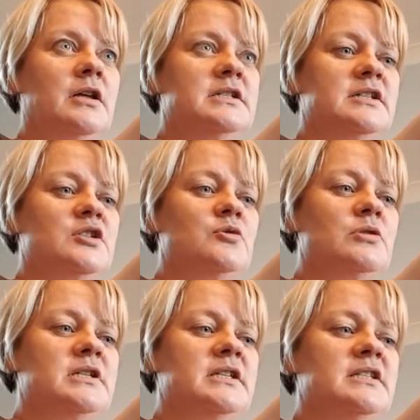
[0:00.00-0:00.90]
did a
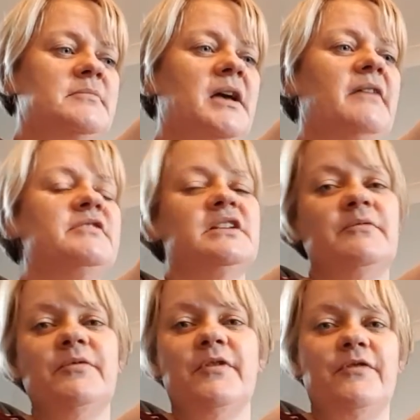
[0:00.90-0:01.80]
sole assistant, but I haven't done
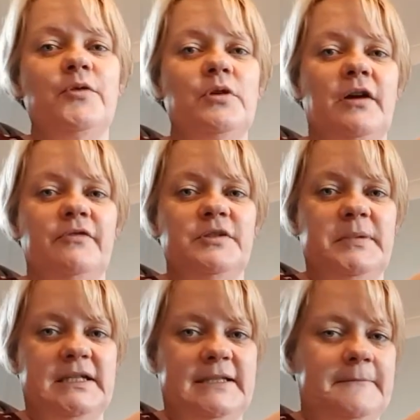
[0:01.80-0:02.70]
them for a full coverage
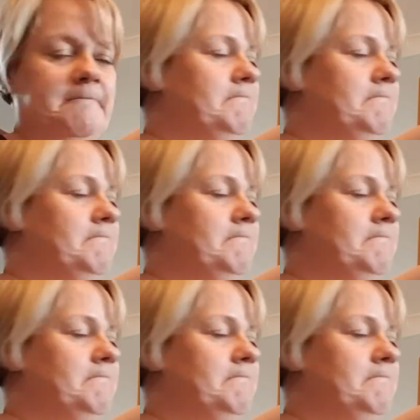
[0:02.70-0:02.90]
piece.